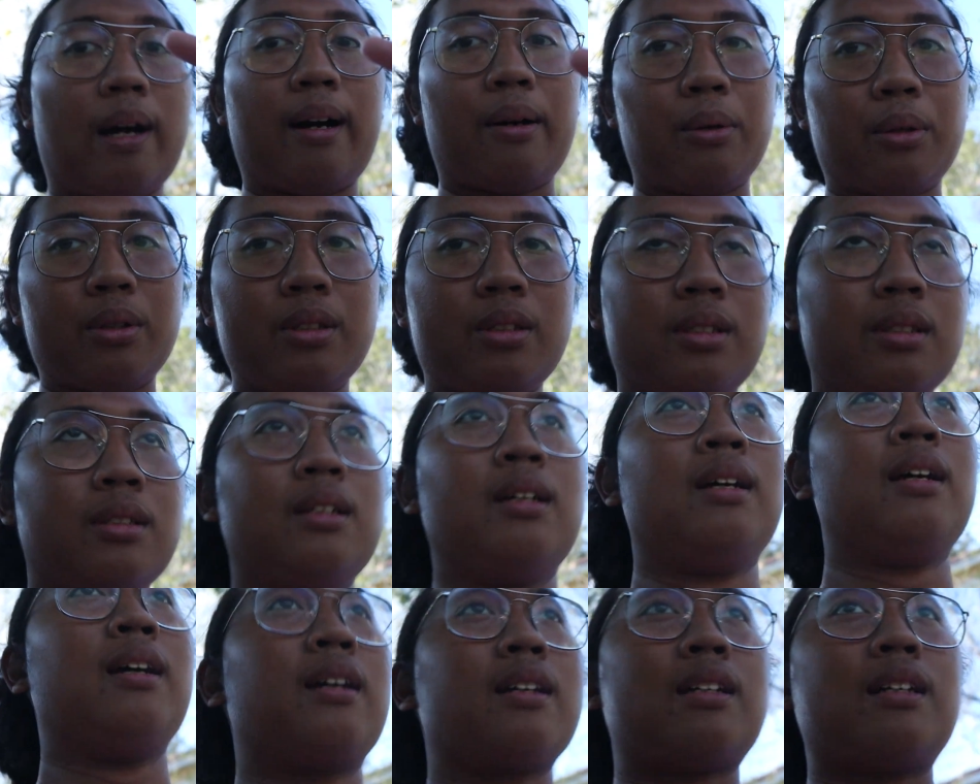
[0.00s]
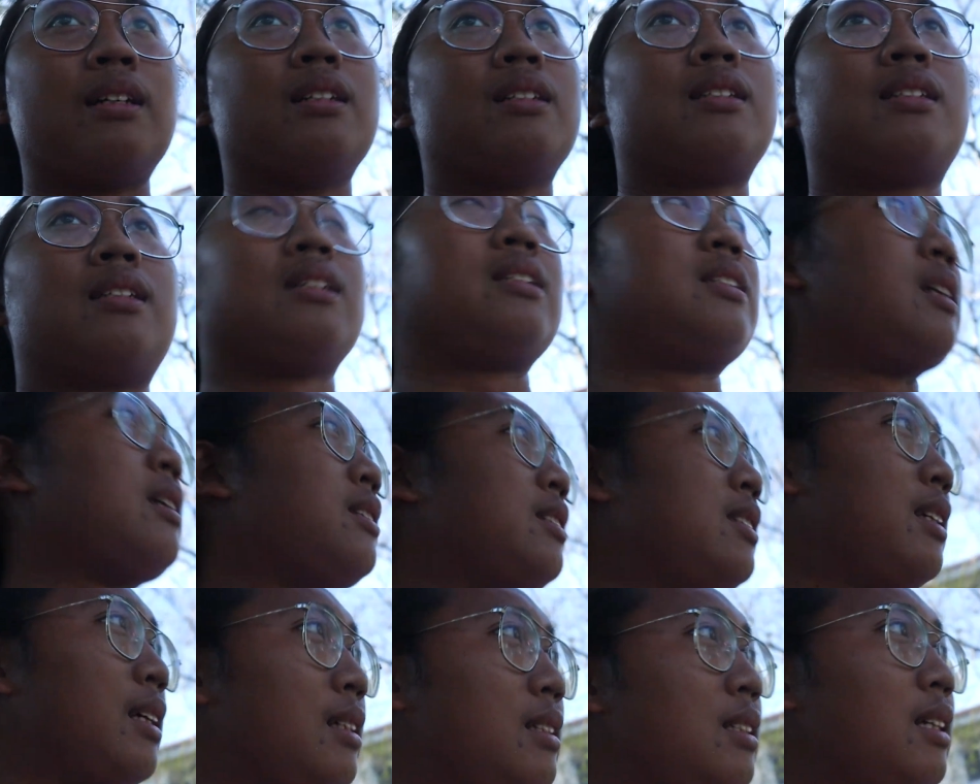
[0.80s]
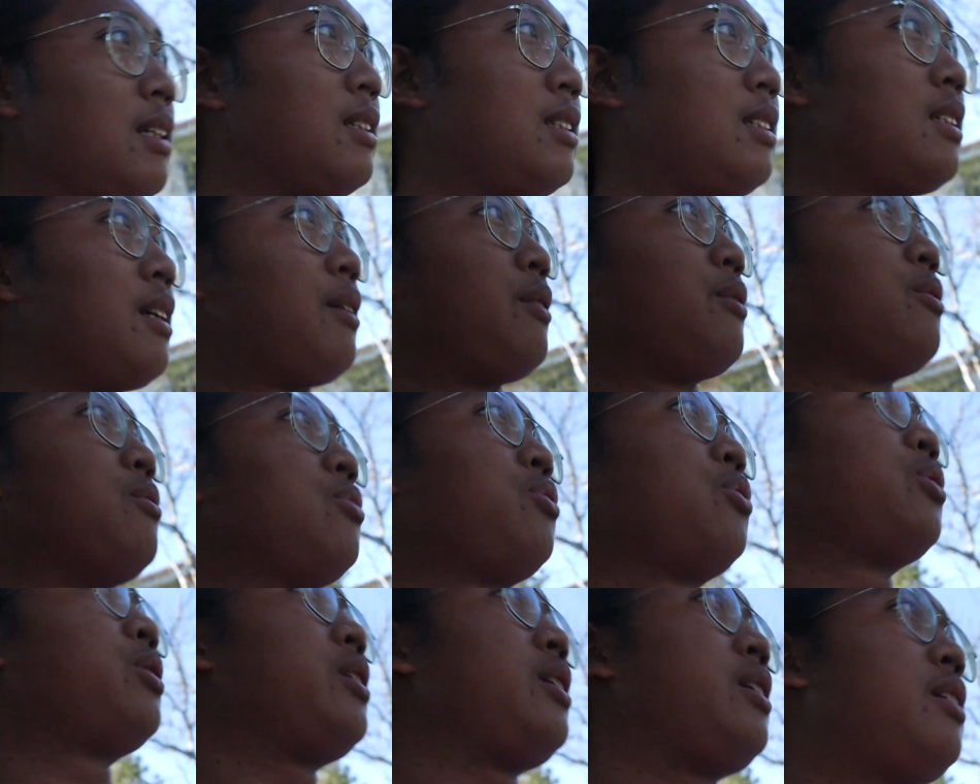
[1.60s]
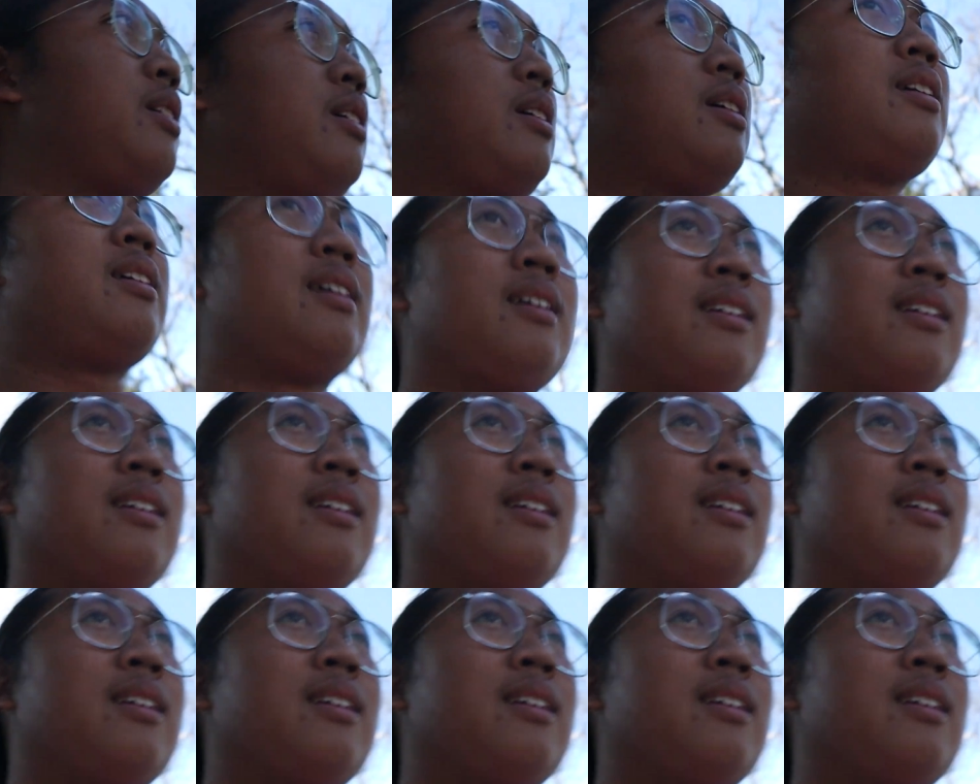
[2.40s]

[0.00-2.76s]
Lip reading: hours because the sun sets at 7:49.